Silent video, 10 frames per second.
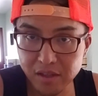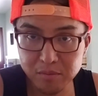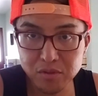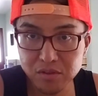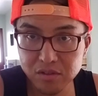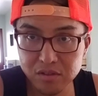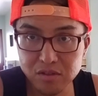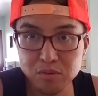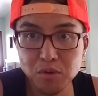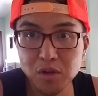I'm sure there's a
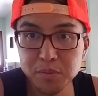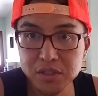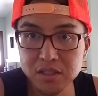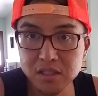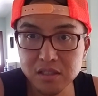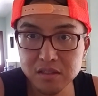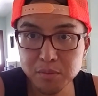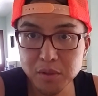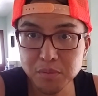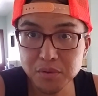small percentage of
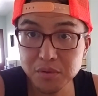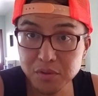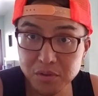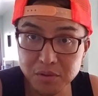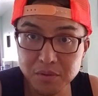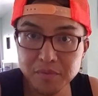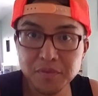people who do.